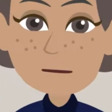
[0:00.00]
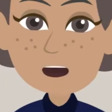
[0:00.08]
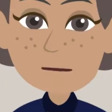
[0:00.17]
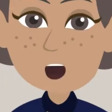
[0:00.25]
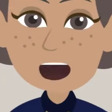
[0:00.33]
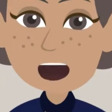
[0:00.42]

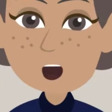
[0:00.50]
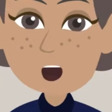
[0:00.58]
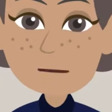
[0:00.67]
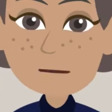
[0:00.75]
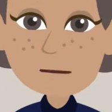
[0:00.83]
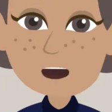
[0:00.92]
about
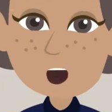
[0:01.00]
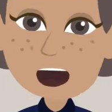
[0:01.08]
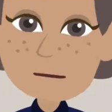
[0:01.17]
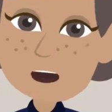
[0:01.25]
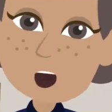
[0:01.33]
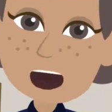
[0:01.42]
prisoner's
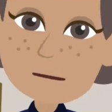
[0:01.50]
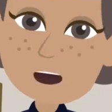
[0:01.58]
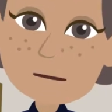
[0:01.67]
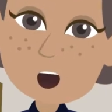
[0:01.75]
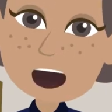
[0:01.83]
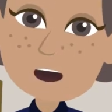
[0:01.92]
dilemma
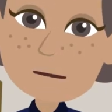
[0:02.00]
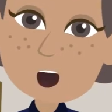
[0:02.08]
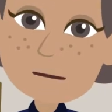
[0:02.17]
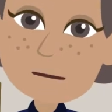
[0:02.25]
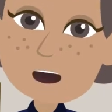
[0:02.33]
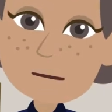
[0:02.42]

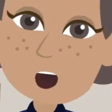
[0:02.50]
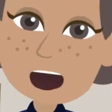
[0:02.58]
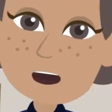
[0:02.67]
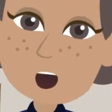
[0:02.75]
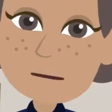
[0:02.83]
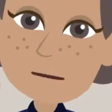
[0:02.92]
for more
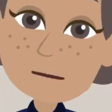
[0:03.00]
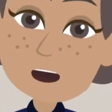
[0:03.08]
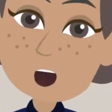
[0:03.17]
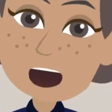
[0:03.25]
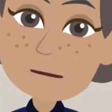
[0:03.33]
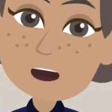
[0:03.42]
such
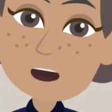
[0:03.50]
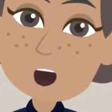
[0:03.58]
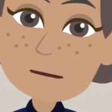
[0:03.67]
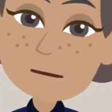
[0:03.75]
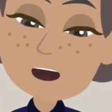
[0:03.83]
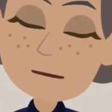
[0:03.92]
educational
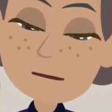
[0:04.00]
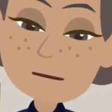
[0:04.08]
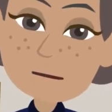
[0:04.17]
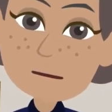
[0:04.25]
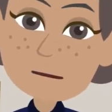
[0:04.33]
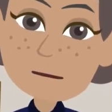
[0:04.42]
tips,
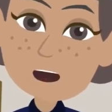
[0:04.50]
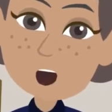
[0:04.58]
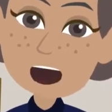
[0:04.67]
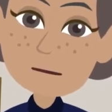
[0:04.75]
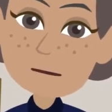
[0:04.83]
please